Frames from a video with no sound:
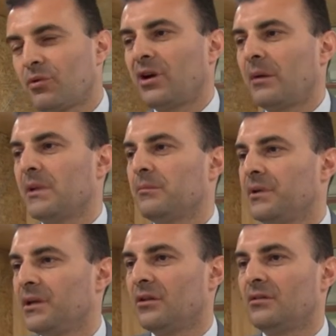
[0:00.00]
programming
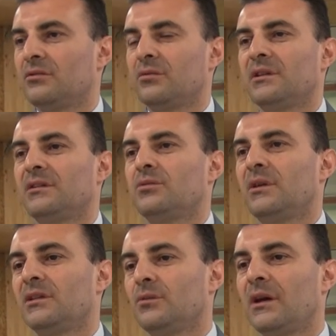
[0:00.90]
period,
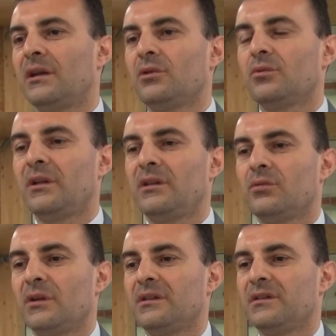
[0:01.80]
2021 and
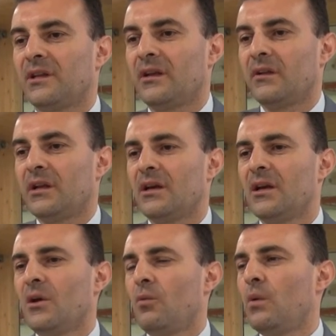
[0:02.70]
2027,
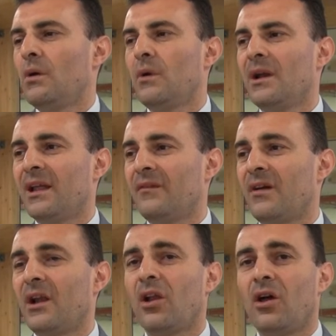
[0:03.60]
we will have
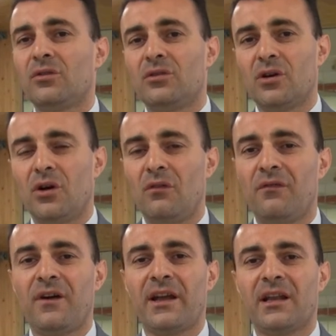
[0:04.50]
a lot of
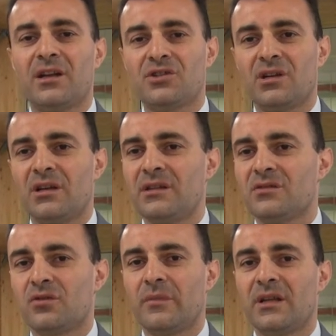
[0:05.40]
financial
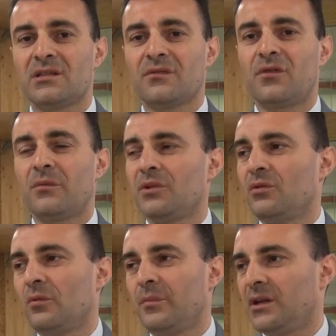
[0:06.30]
instruments from the
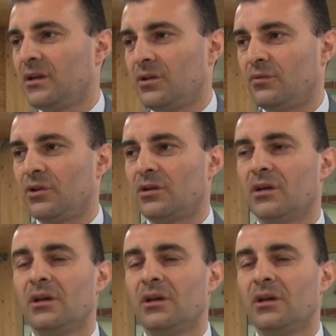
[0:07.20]
European Union